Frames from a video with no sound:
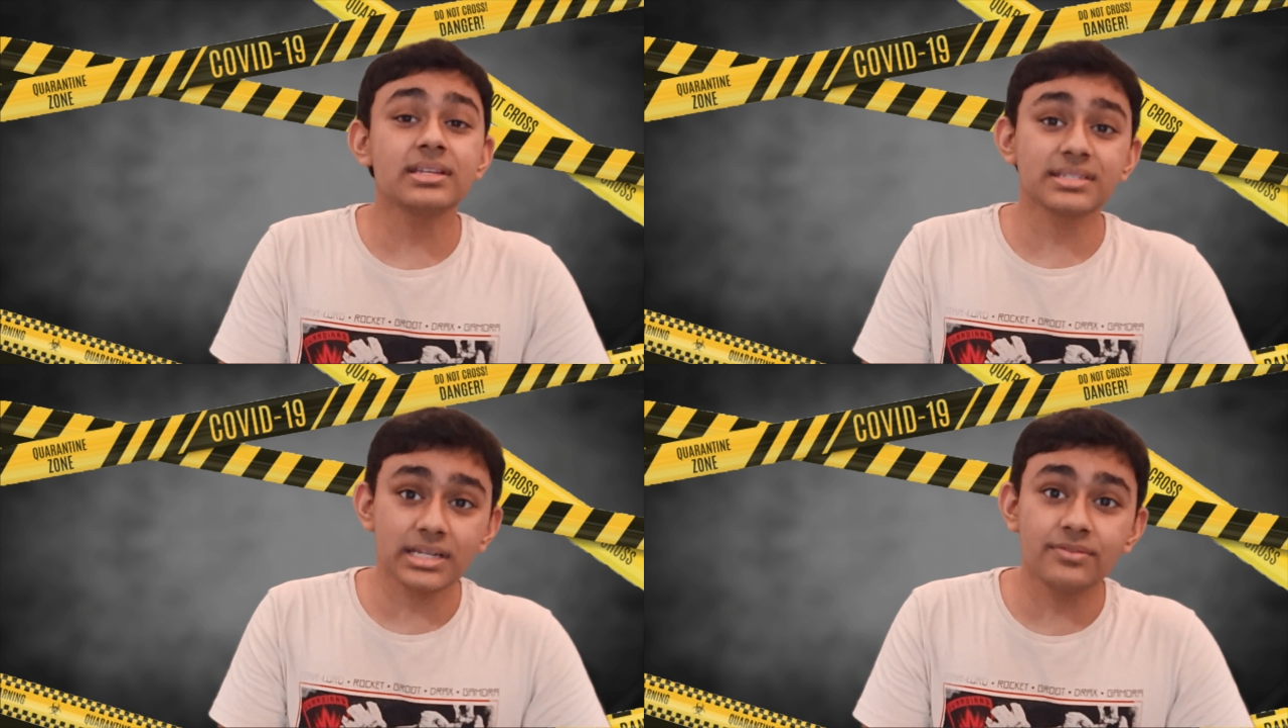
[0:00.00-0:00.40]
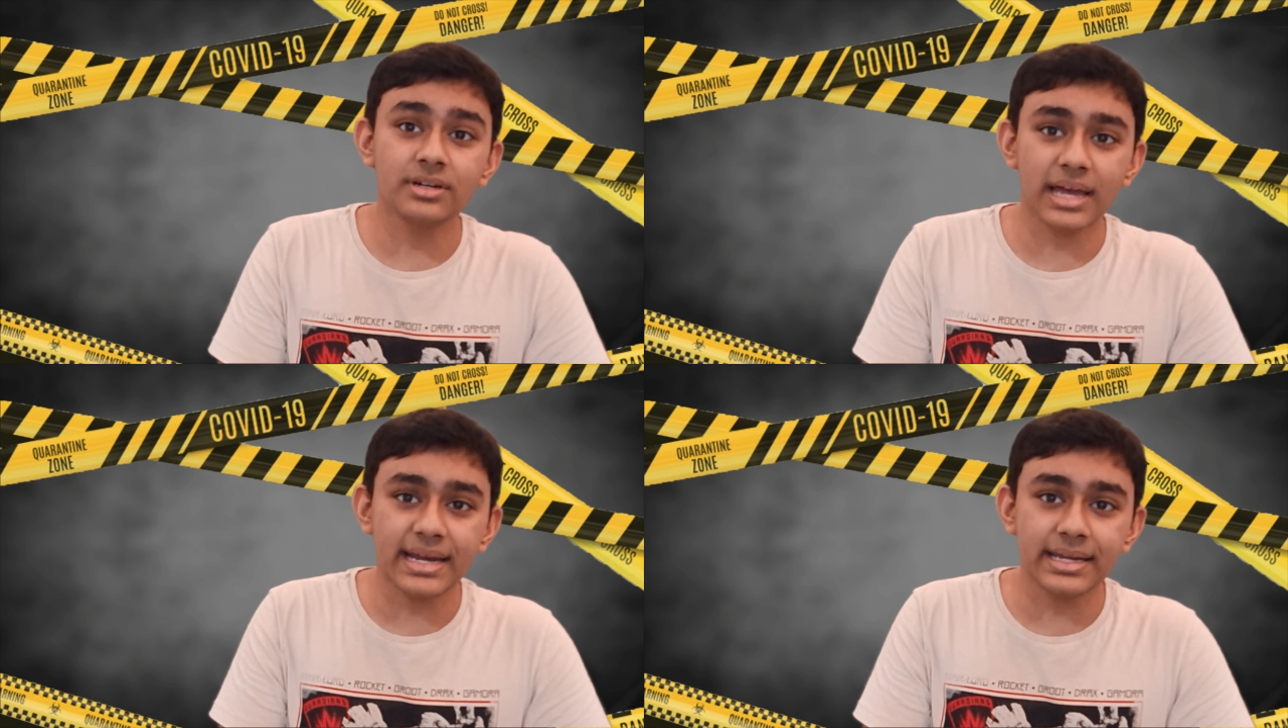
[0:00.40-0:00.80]
a silver
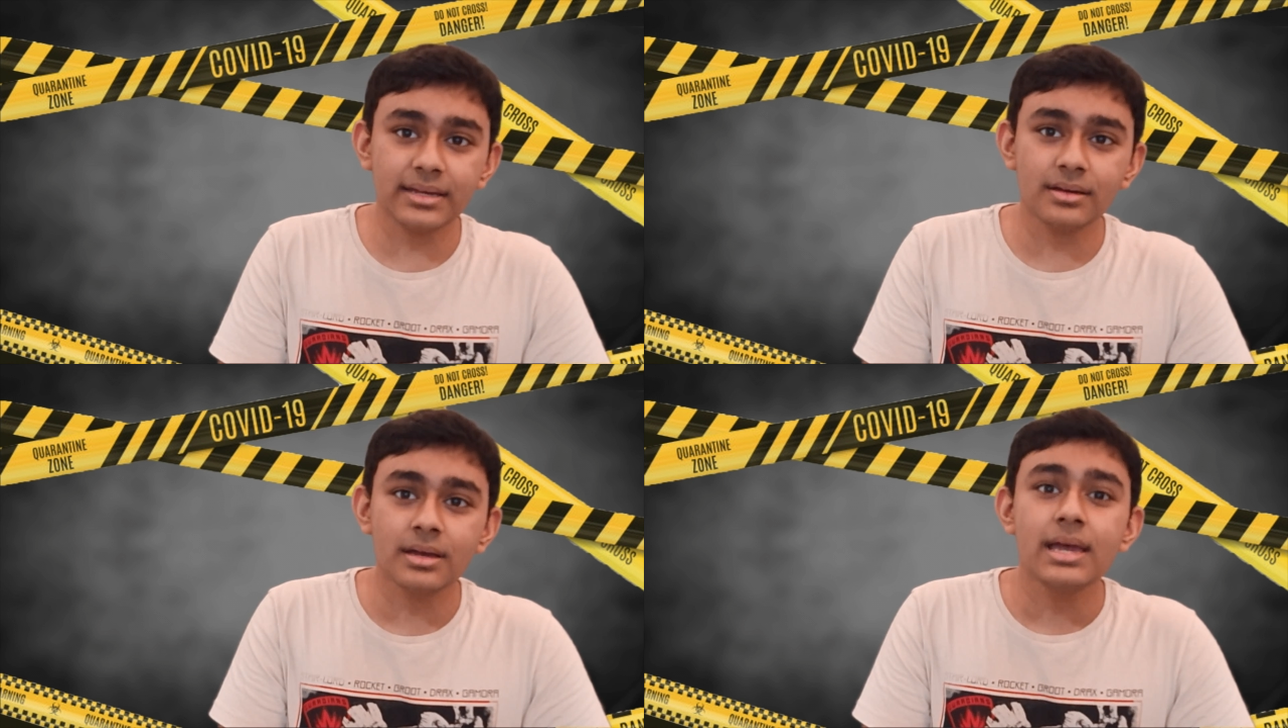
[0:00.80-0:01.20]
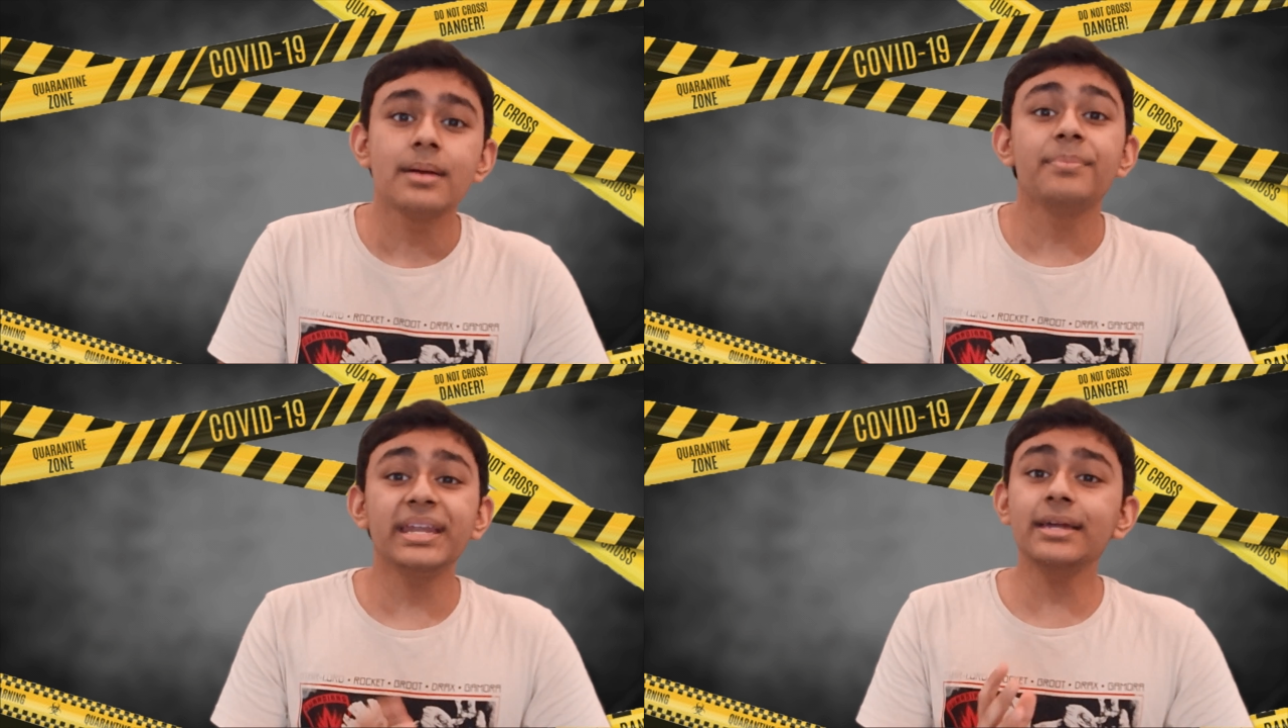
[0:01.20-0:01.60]
lining,
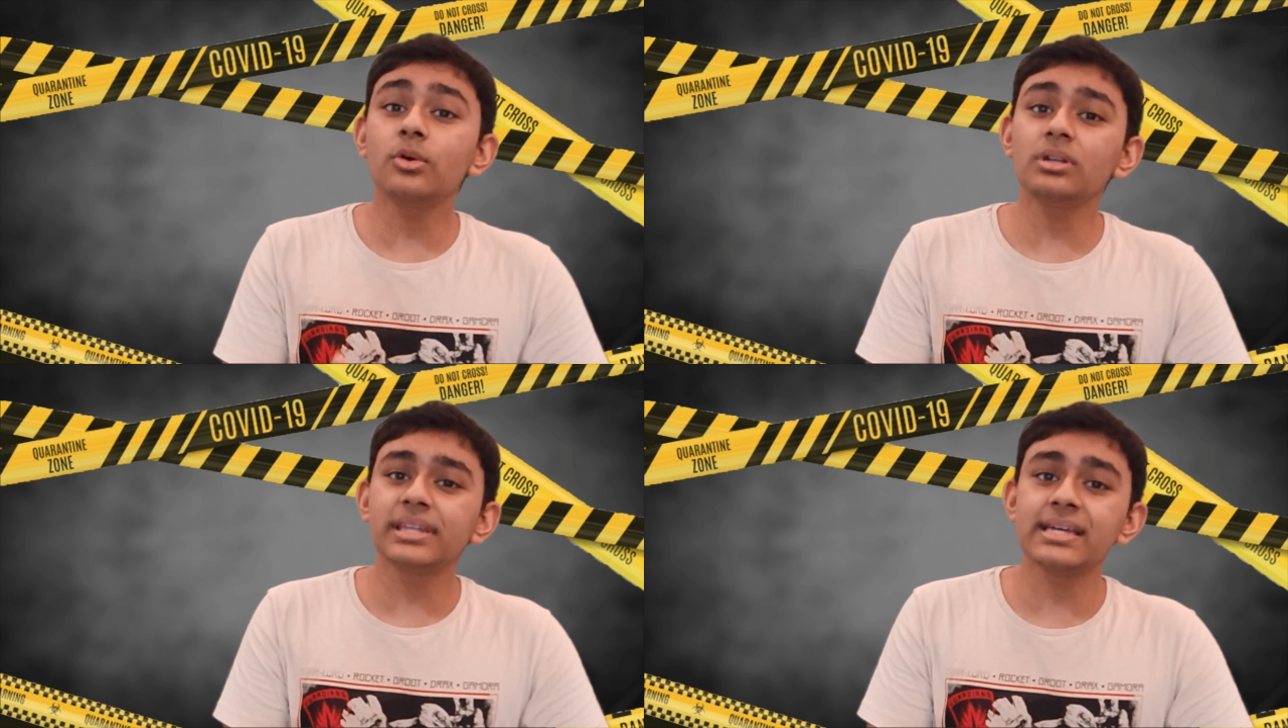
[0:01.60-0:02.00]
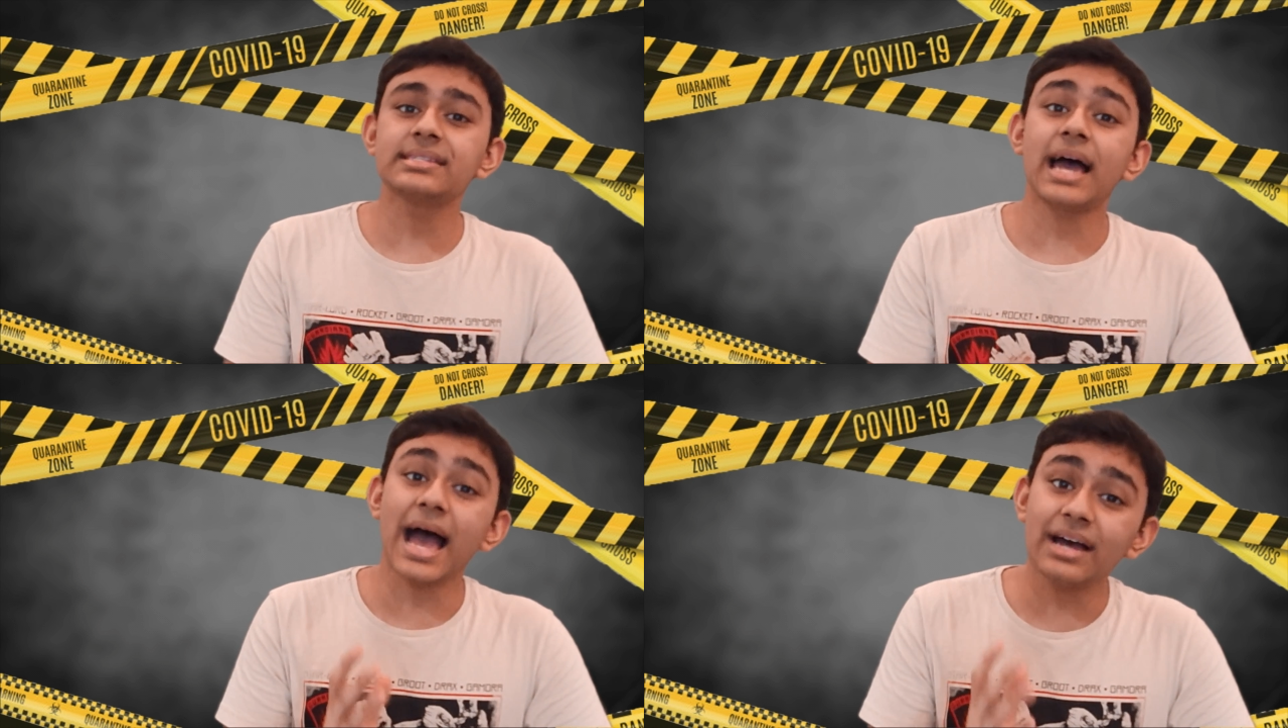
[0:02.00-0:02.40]
many good things
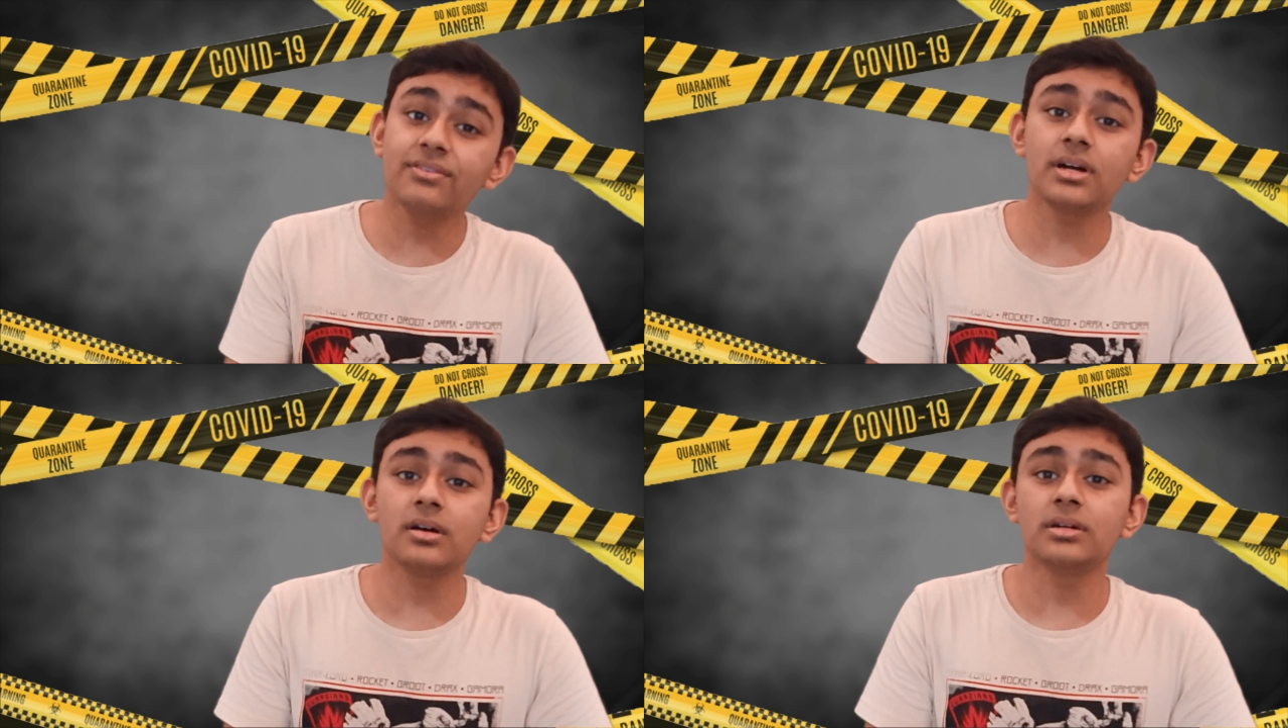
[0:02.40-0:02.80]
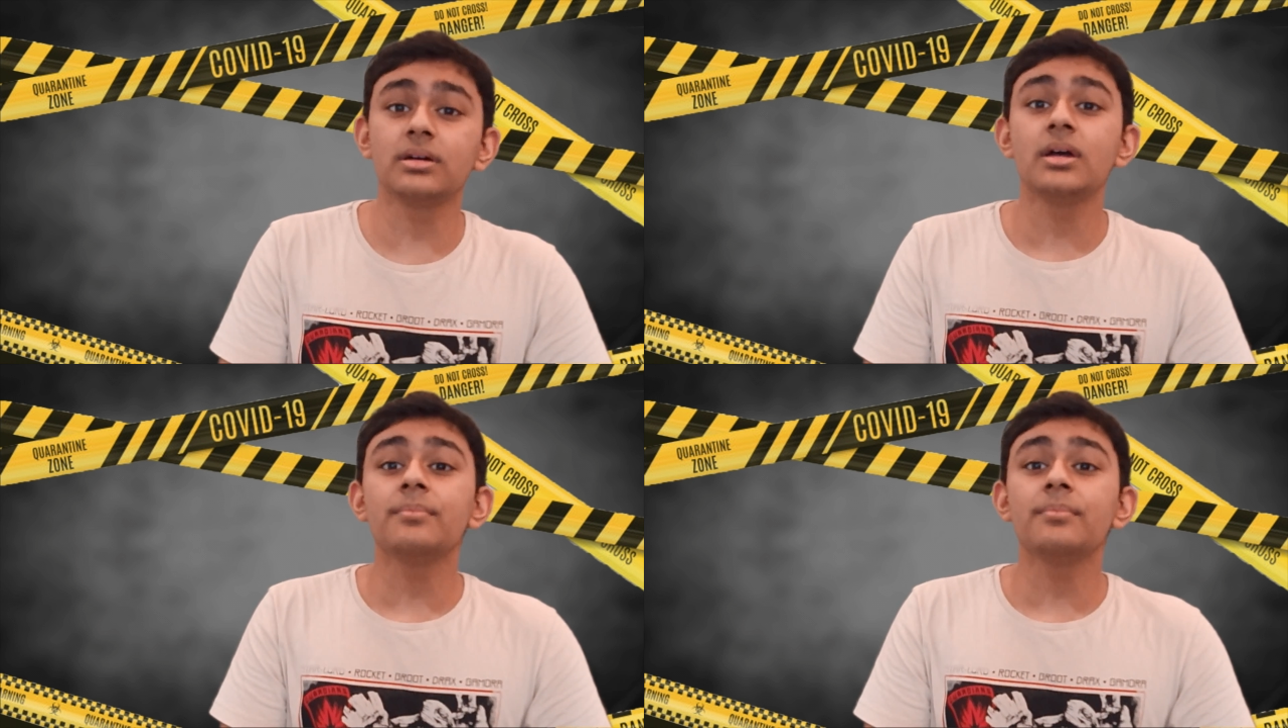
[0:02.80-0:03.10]
have occurred